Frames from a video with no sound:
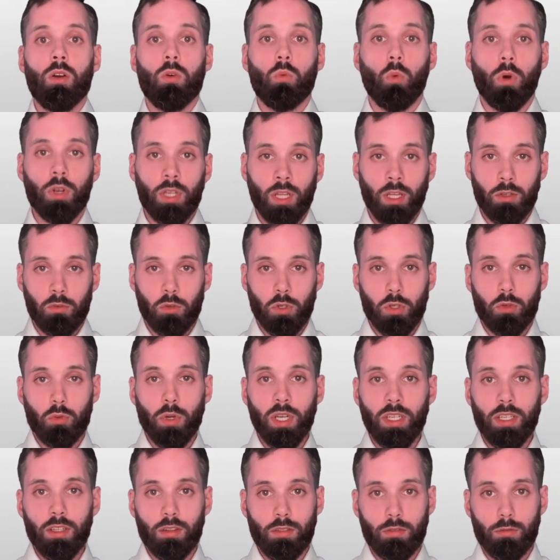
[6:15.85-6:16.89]

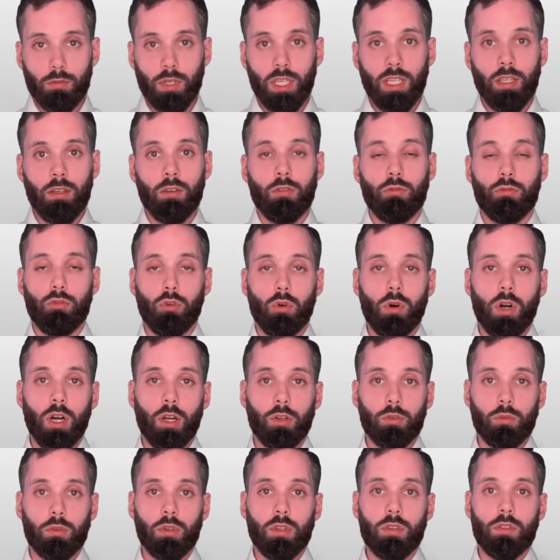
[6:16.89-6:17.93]

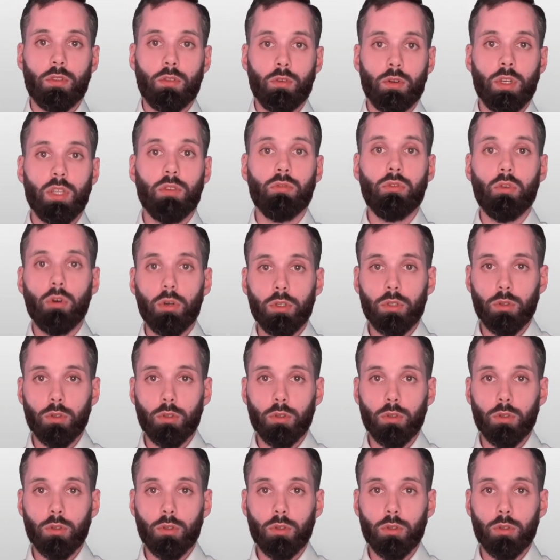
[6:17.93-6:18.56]
123,434